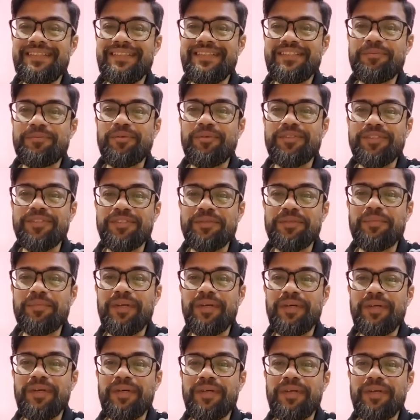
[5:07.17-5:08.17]
sponsorship
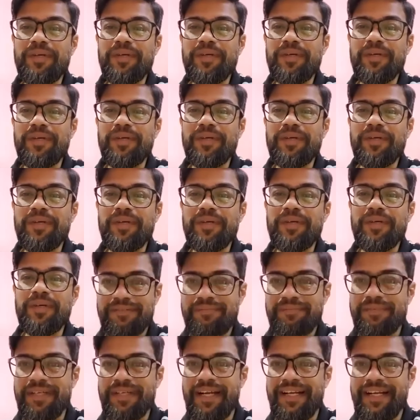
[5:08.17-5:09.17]
money that rides
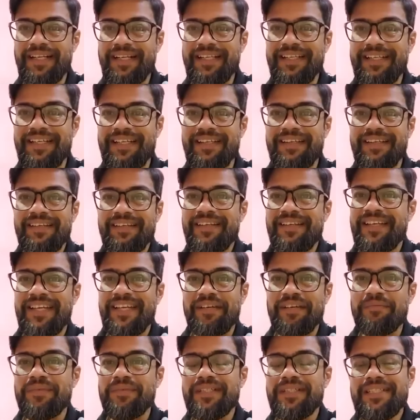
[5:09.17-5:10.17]
behind their
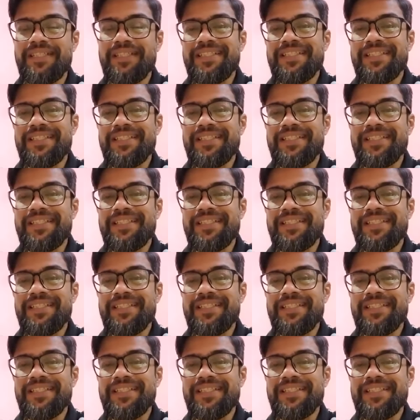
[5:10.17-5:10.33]
name